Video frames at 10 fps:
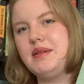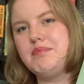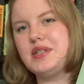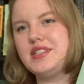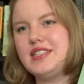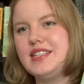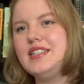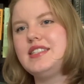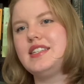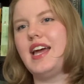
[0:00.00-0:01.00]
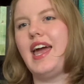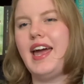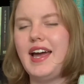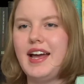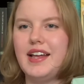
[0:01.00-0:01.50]
building this
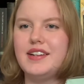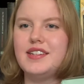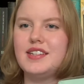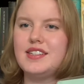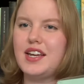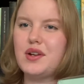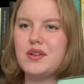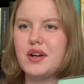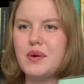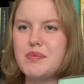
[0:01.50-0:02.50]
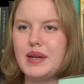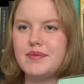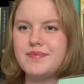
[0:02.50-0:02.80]
and take you along with me.